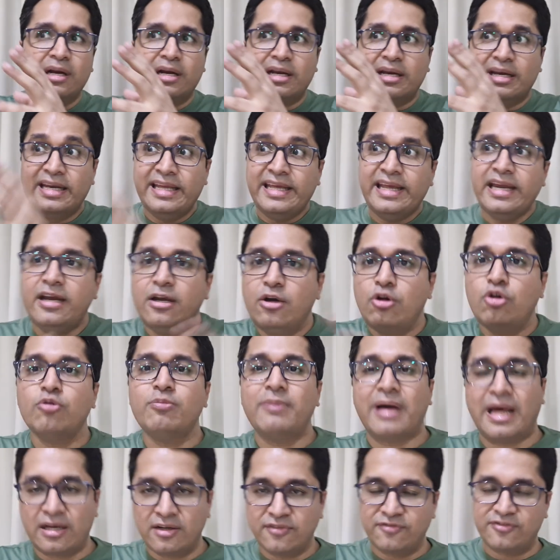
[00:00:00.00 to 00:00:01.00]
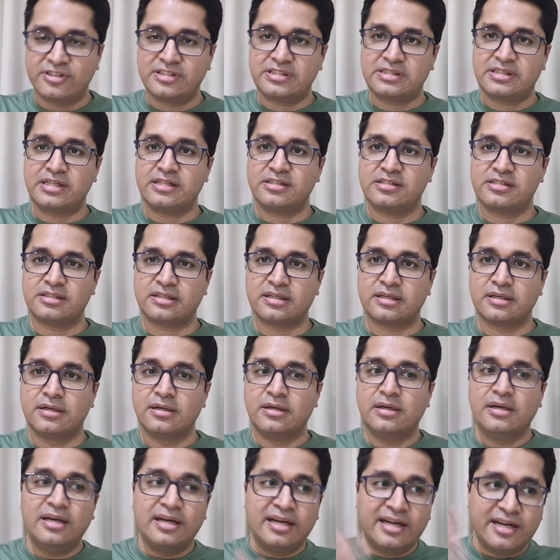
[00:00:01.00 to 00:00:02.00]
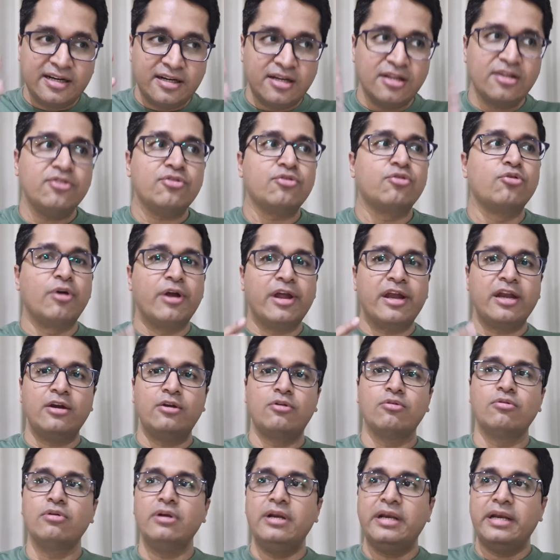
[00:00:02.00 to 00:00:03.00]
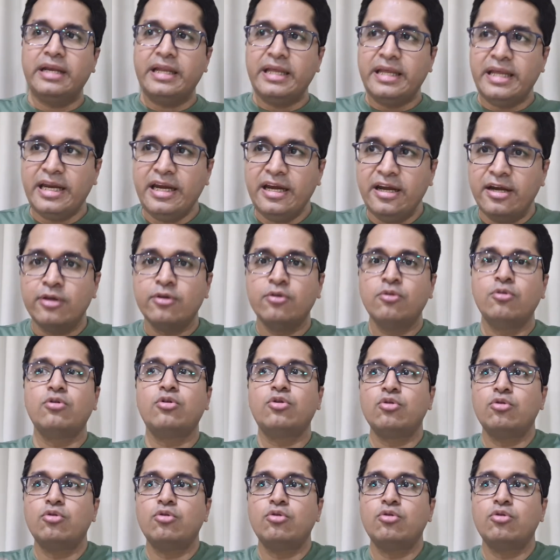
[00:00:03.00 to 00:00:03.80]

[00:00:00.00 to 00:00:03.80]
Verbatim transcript: lead to manifestation it is going to lead you